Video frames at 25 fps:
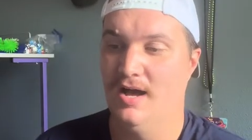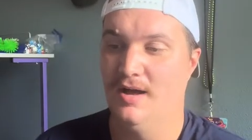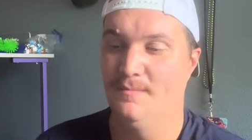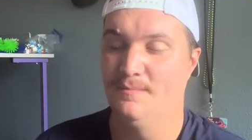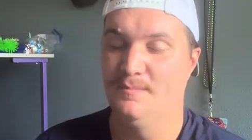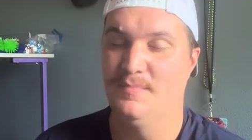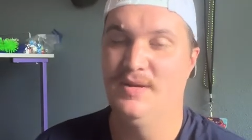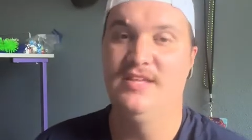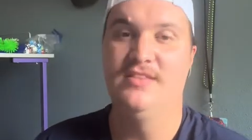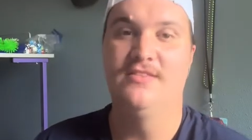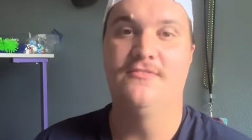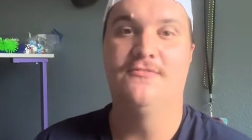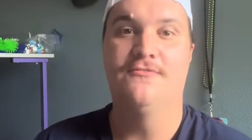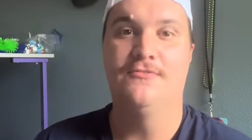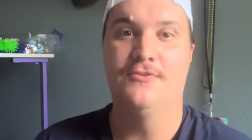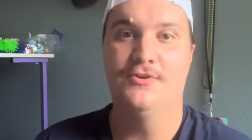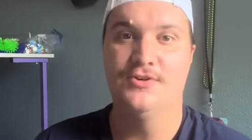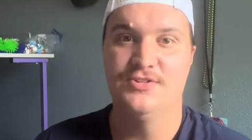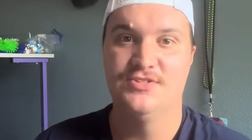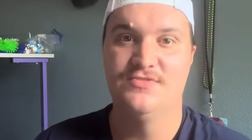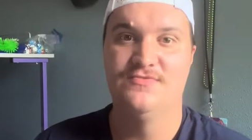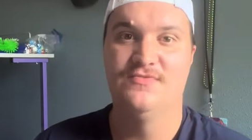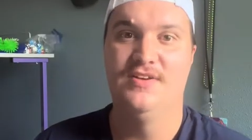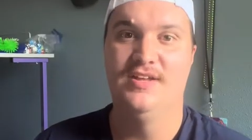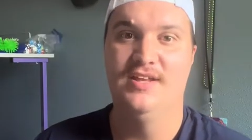being the
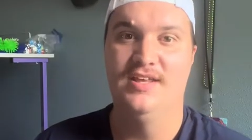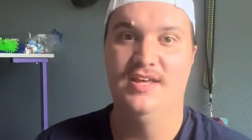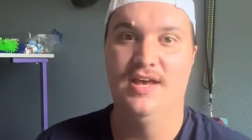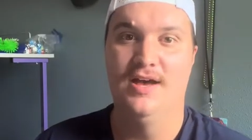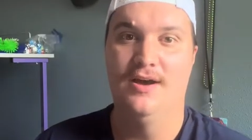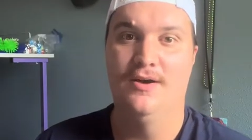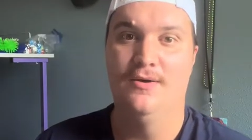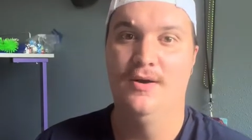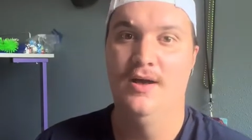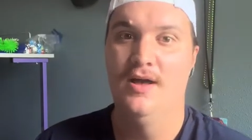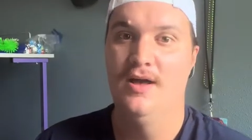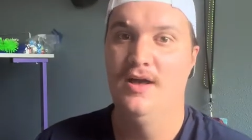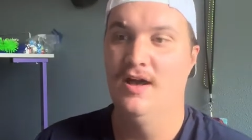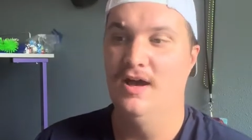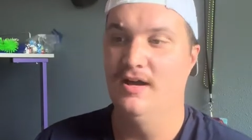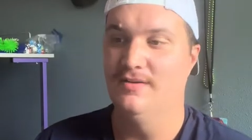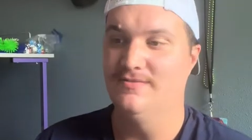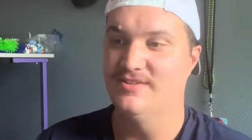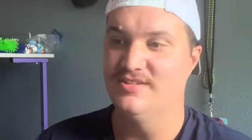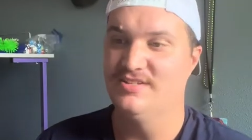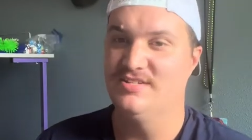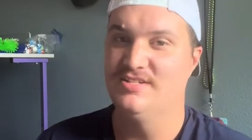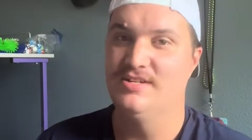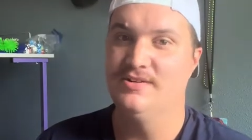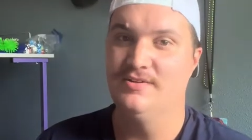first video of a
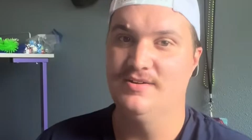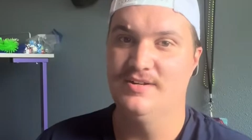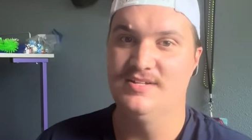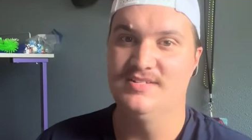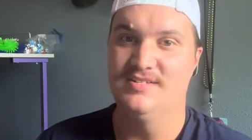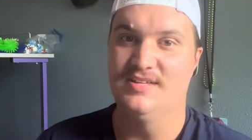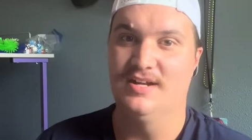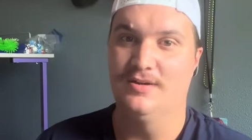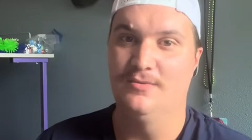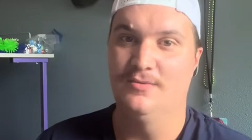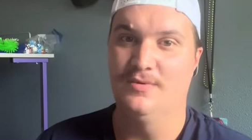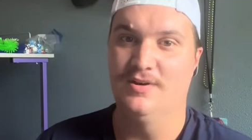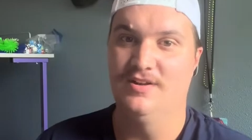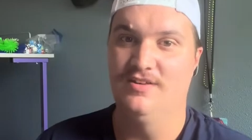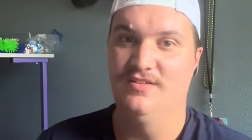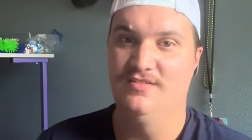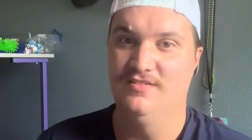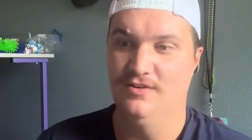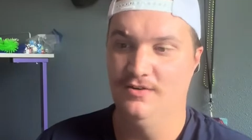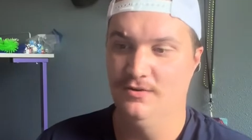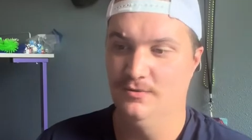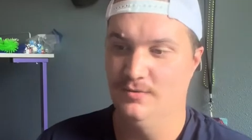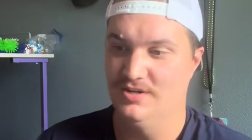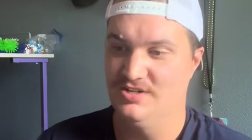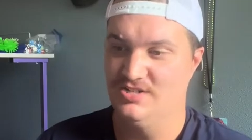series that I want to
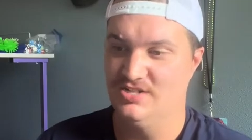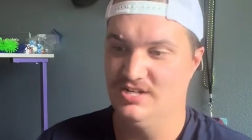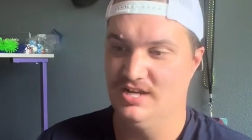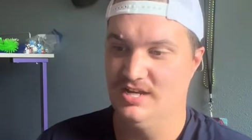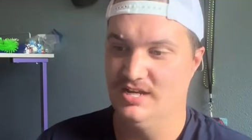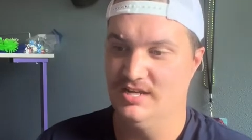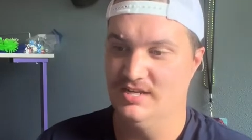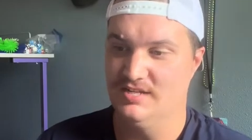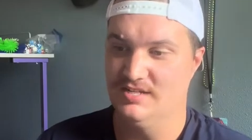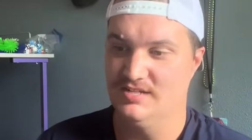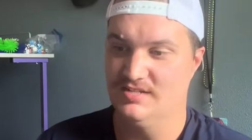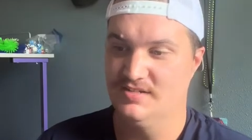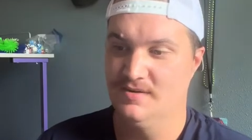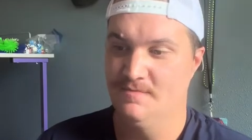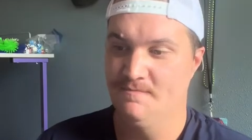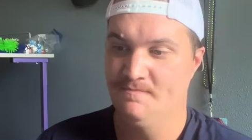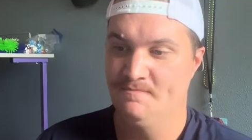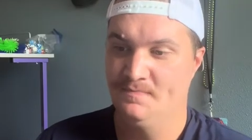do, which is